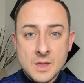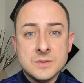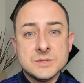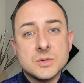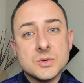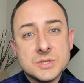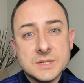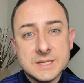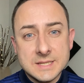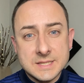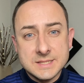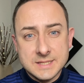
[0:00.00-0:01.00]
socially
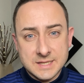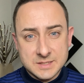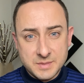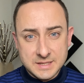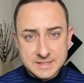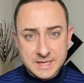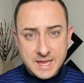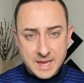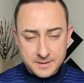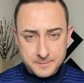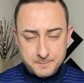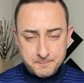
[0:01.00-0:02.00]
distancing as best they can.